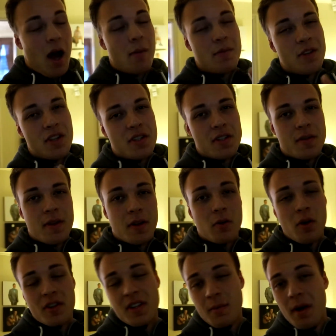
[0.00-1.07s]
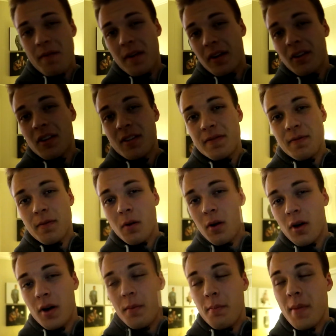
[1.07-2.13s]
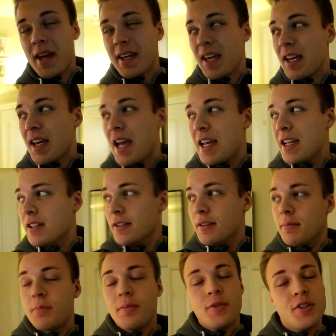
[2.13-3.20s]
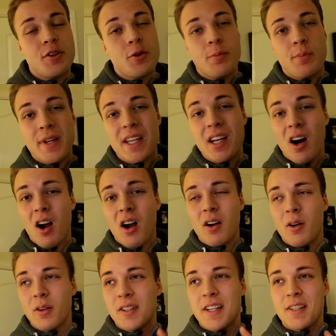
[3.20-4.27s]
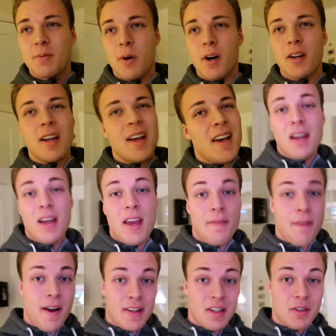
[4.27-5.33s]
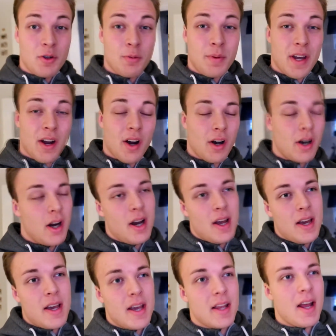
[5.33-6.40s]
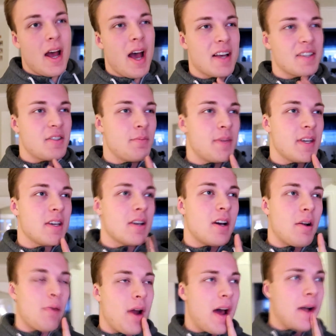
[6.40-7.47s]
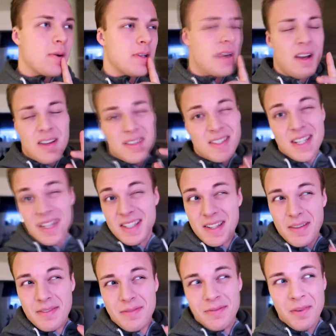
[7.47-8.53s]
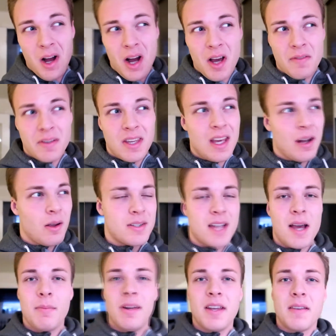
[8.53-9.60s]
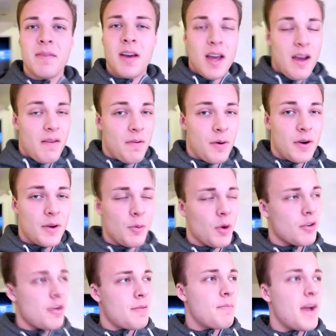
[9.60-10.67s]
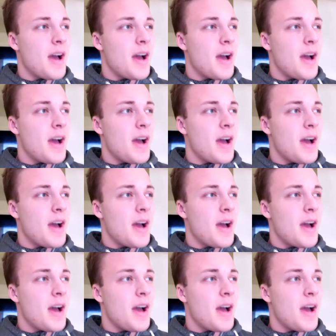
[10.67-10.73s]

I'm just crossing my fingers for making a new PR on this one. If I hit a new PR, it has to be around 65 kilos, I believe, for the 1 rep